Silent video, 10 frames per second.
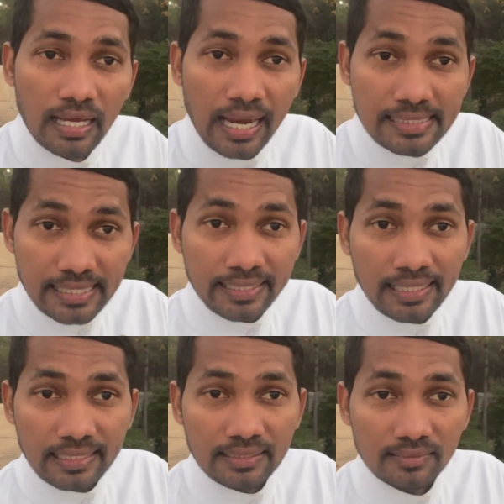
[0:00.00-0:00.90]
And
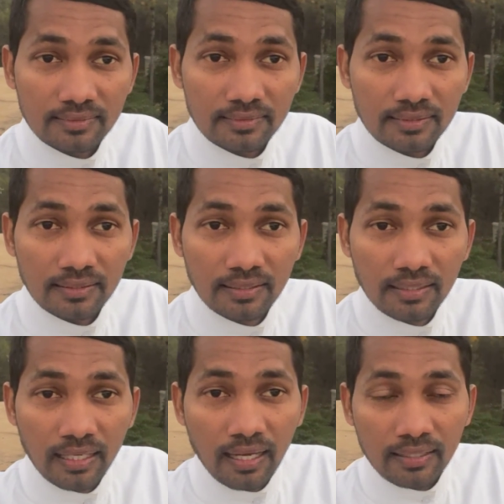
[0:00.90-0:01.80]
secondly,
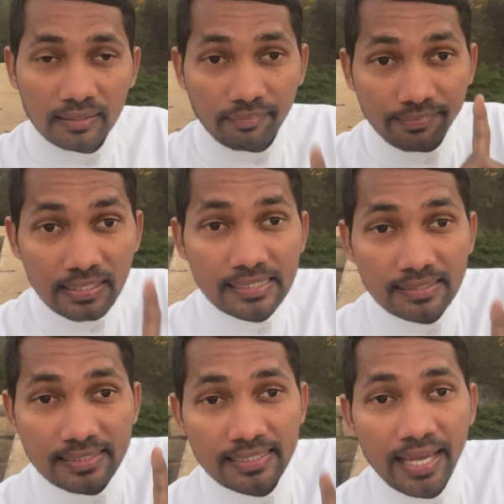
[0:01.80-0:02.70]
the
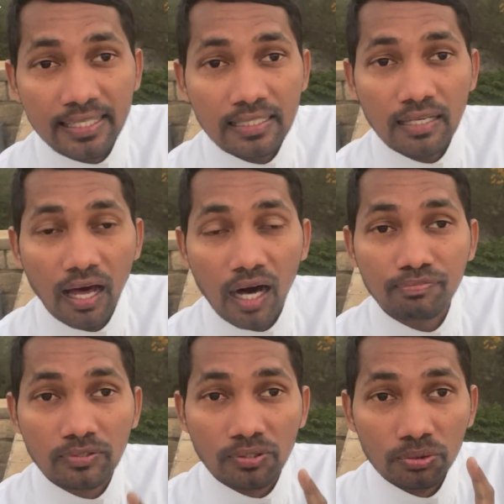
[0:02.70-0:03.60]
first sign
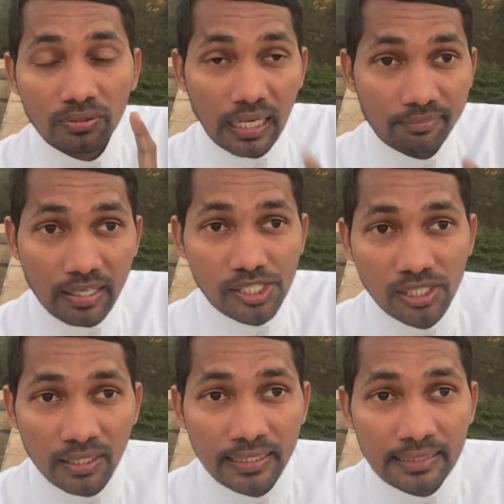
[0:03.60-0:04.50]
of true
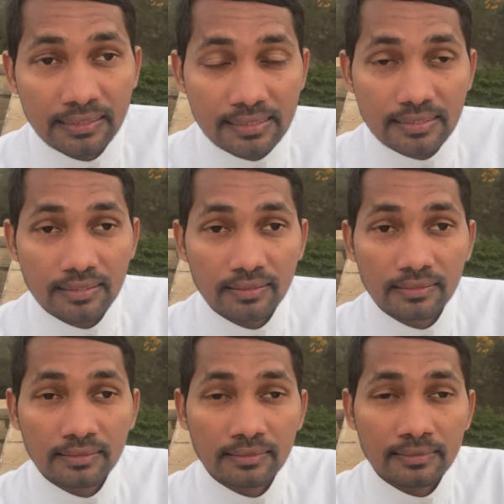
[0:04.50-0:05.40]
conversion is
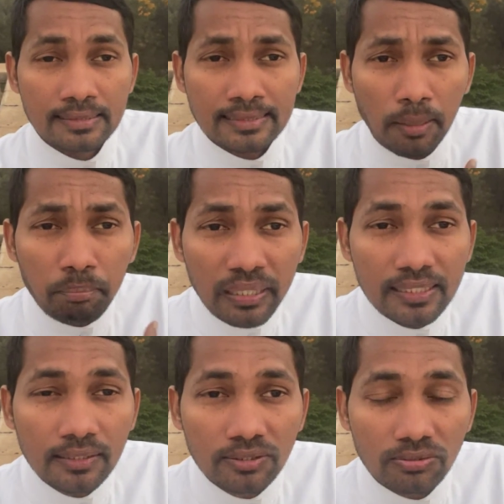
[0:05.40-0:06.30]

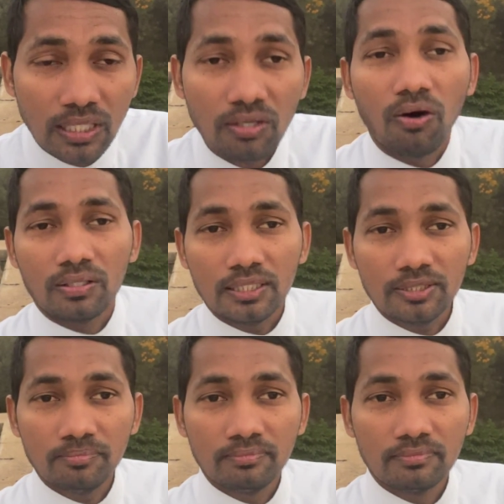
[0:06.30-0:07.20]
submitting to the Lord.
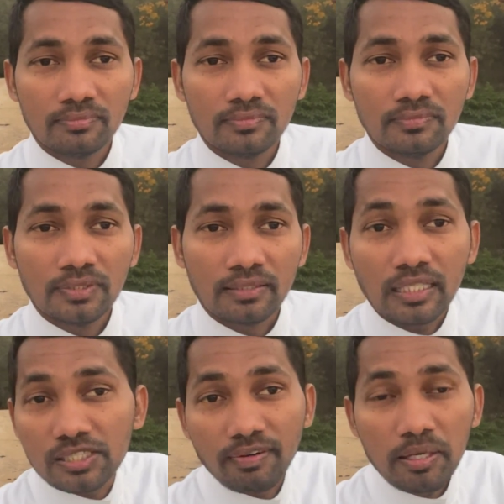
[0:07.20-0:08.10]

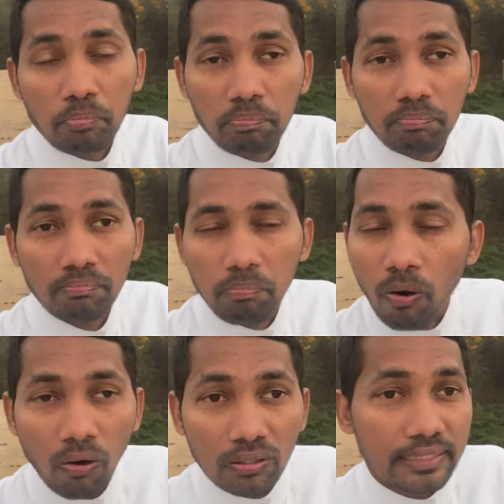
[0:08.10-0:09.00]
That's why
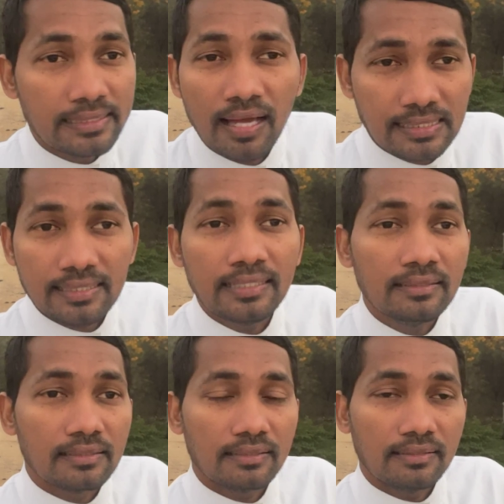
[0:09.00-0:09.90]
Paul is
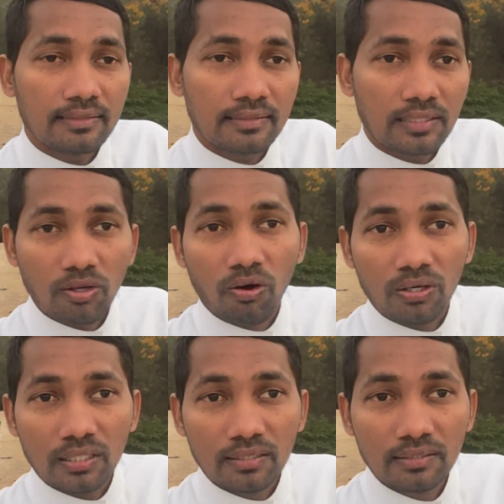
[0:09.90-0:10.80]
asking the
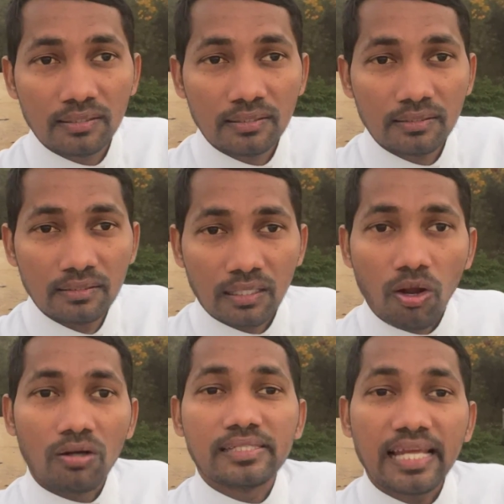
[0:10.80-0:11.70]
Lord,
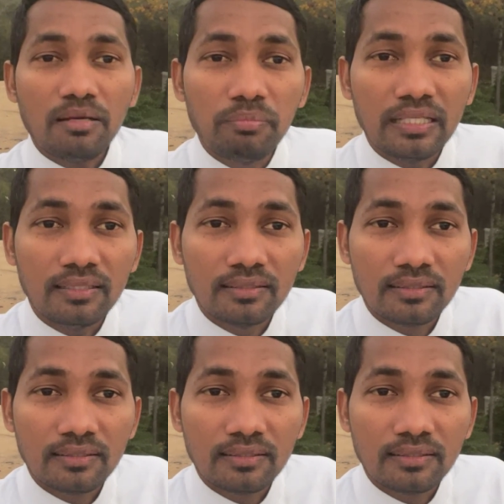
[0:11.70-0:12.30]
"Lord, tell me